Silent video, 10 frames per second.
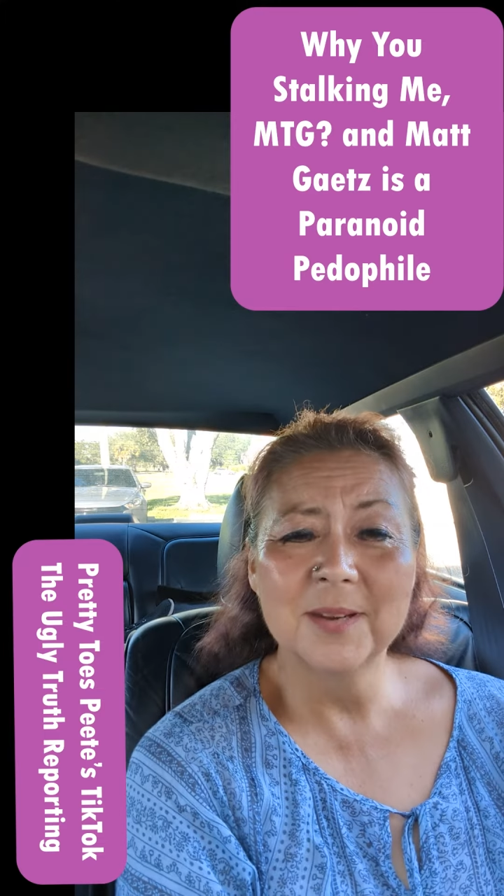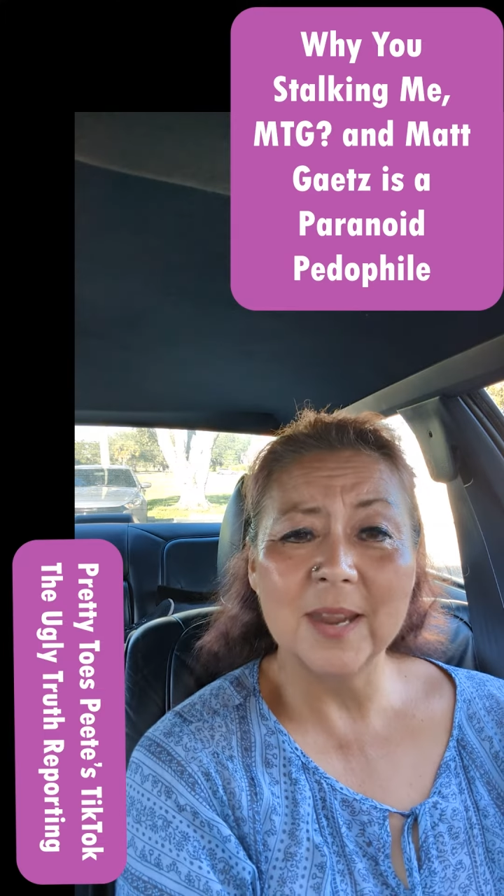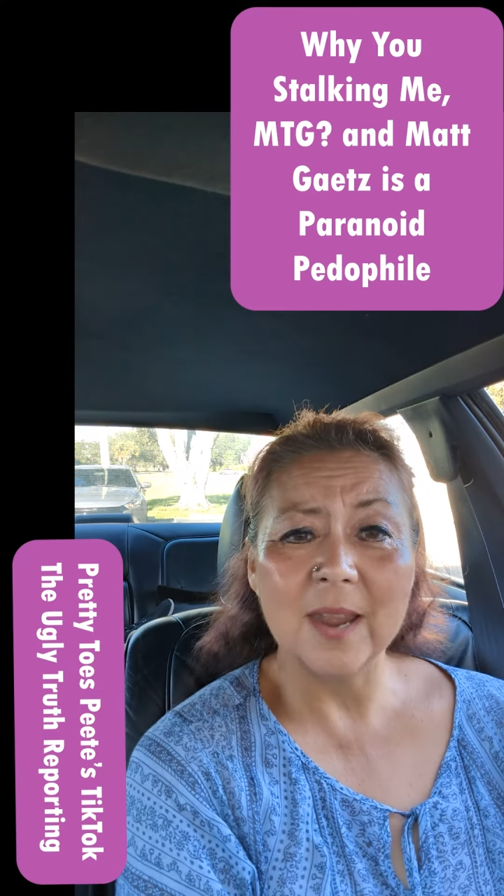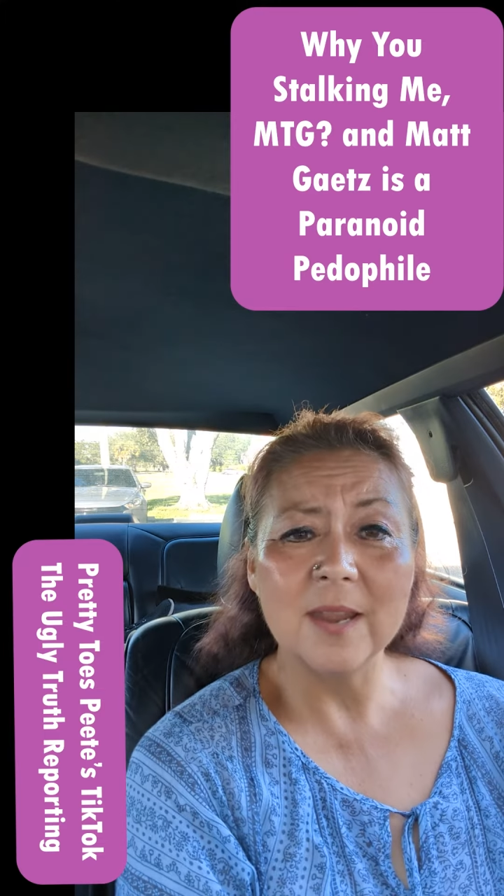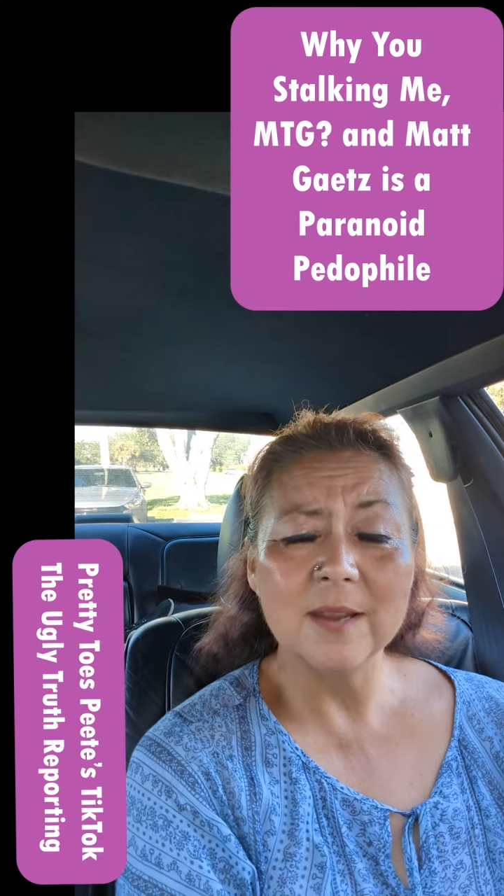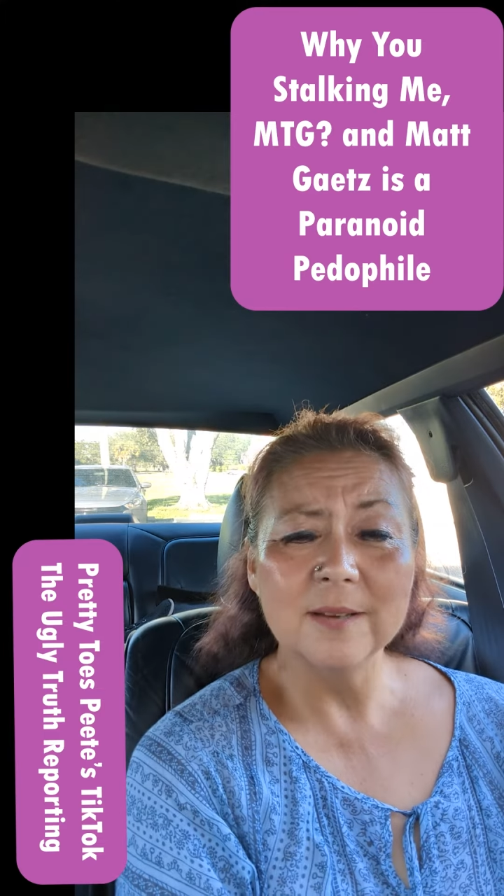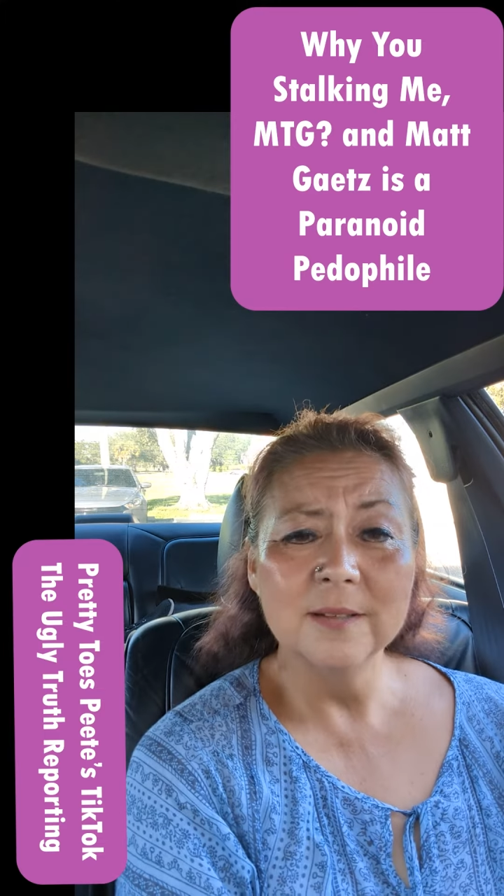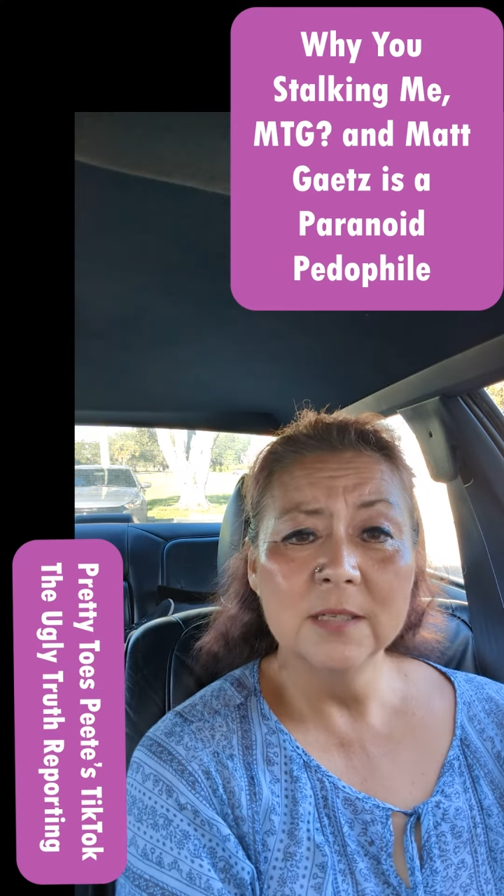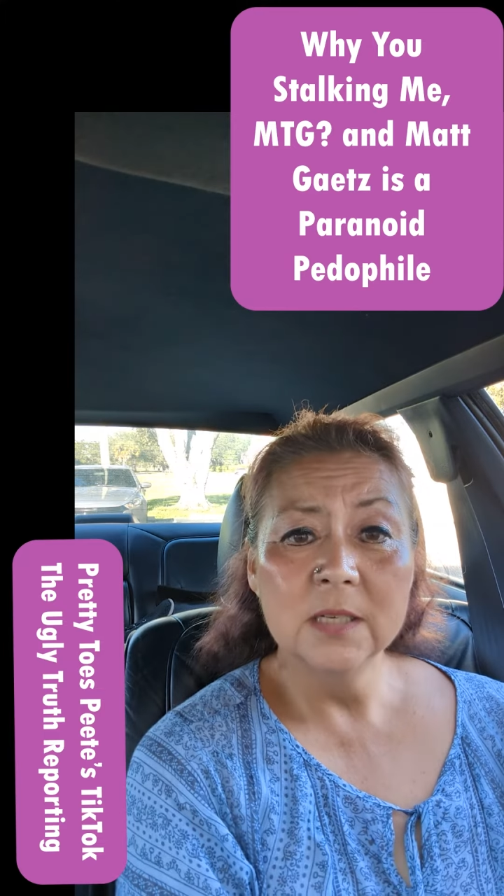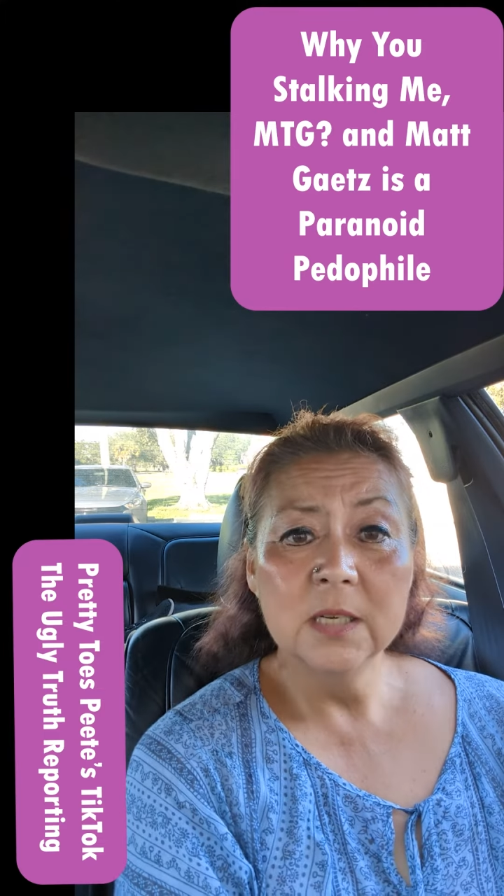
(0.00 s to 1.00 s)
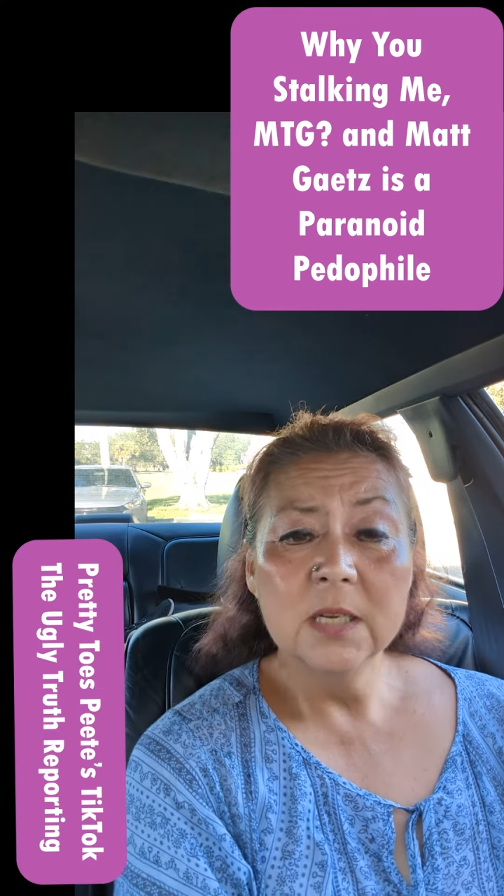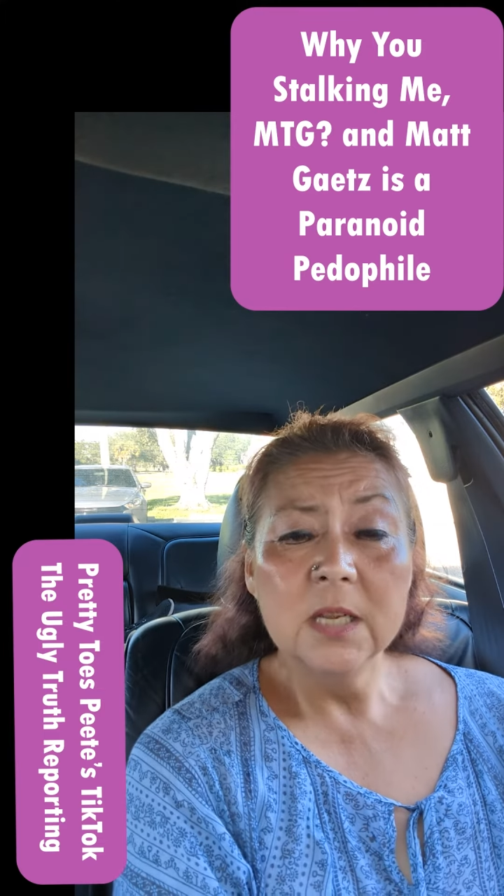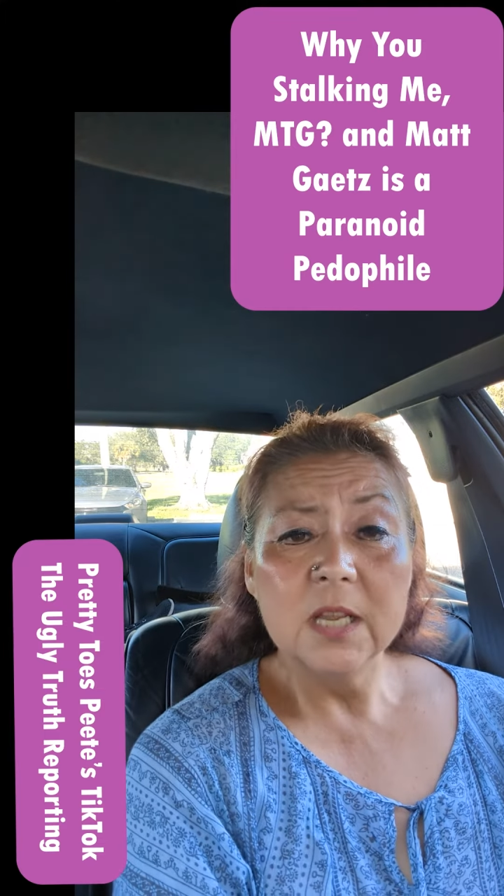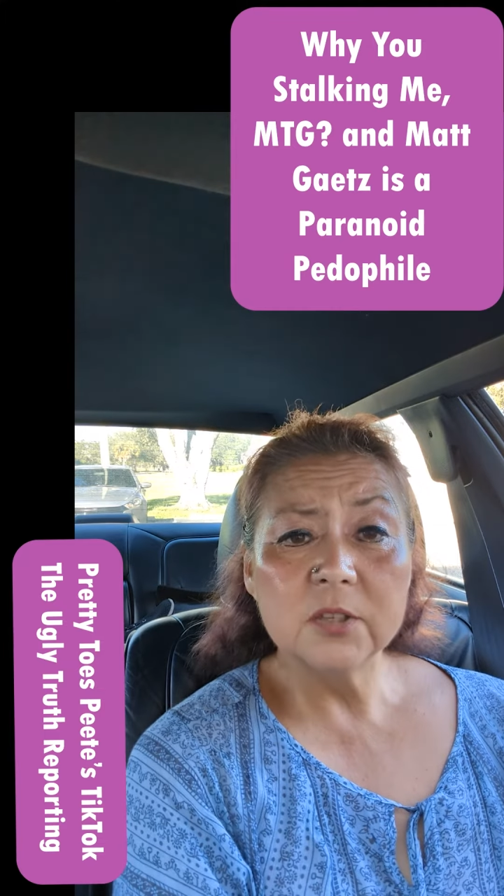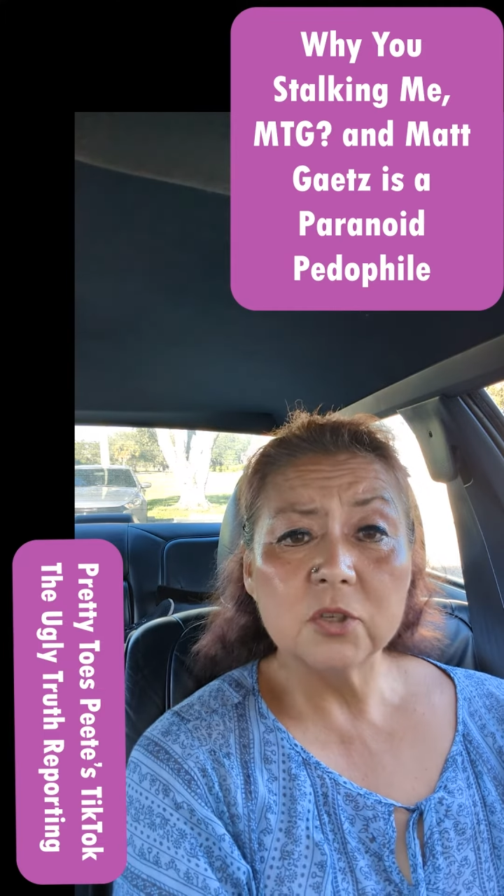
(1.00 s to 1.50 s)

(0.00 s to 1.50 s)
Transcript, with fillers: okay, is